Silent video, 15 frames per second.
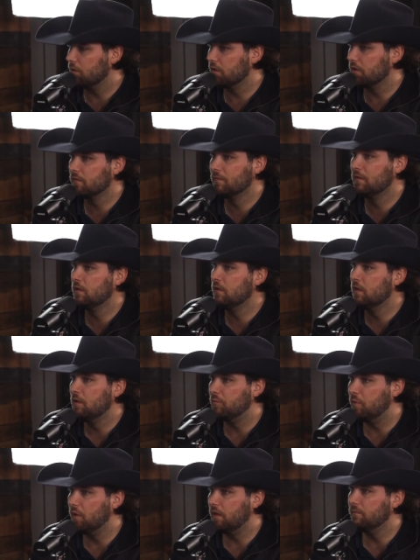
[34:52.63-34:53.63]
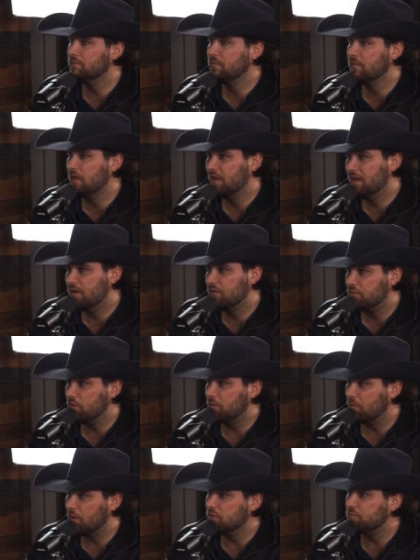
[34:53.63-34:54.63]
Worth. But for
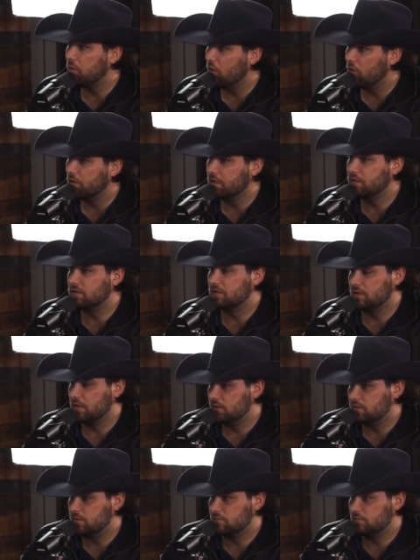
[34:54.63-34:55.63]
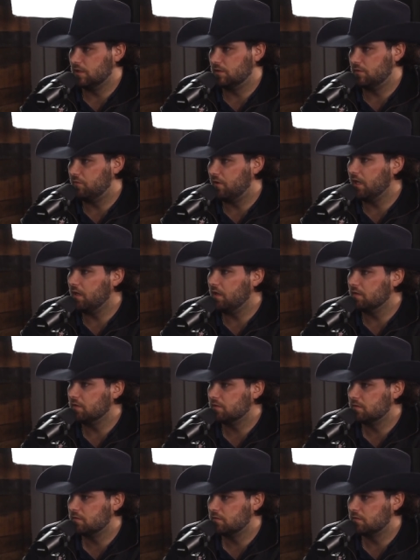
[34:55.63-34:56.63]
the most part, it's it's it's
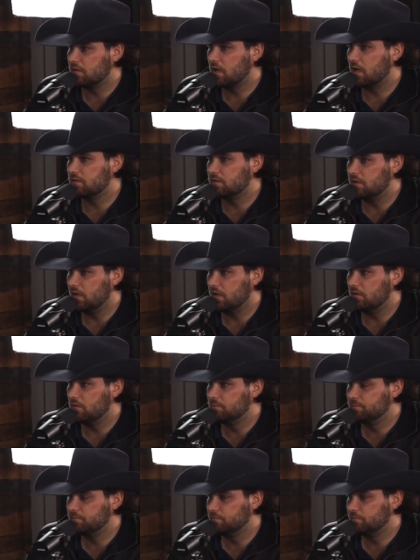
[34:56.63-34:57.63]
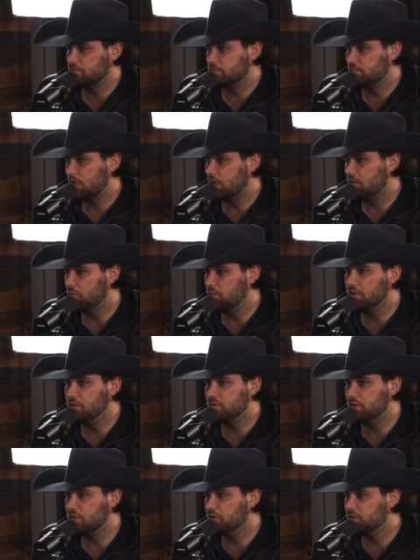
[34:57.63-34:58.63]
Vegas, Scottsdale. Uh, we
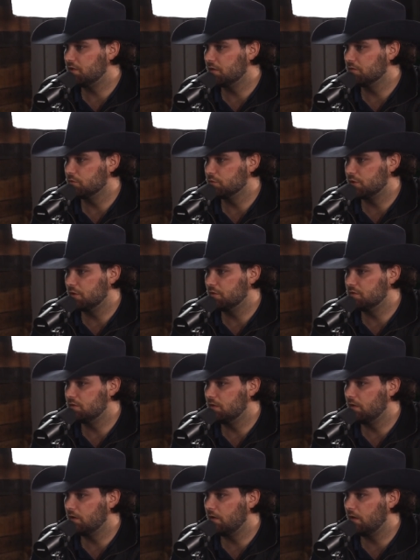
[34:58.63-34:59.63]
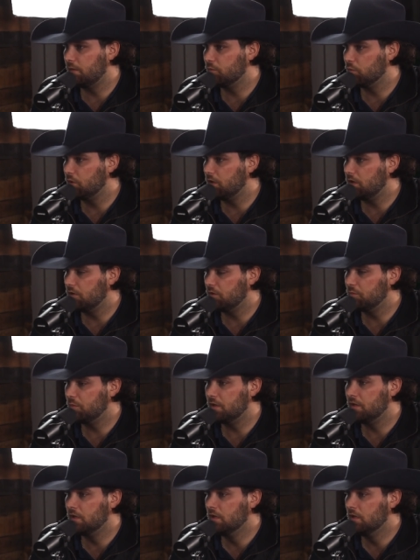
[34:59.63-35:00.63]
used to do several shows in Amarillo,
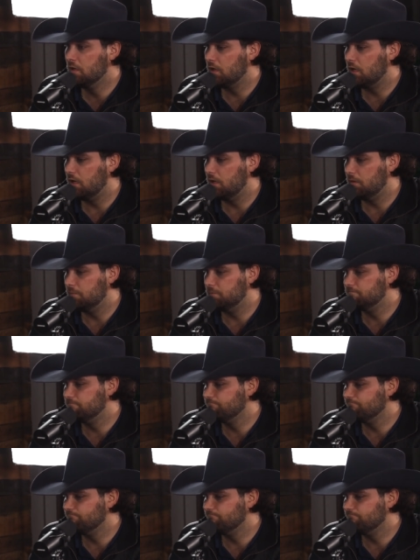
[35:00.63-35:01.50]
but um,